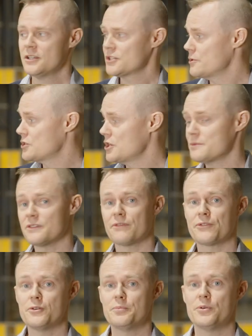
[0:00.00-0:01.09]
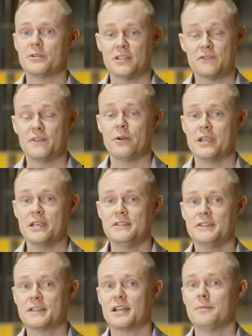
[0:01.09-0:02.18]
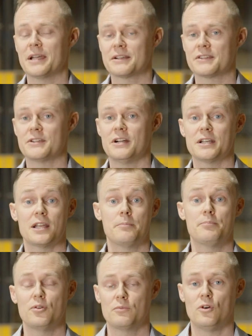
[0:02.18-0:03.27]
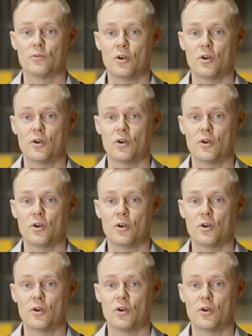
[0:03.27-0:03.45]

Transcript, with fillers: So in terms of throughput, it's very easy to come back to site and put more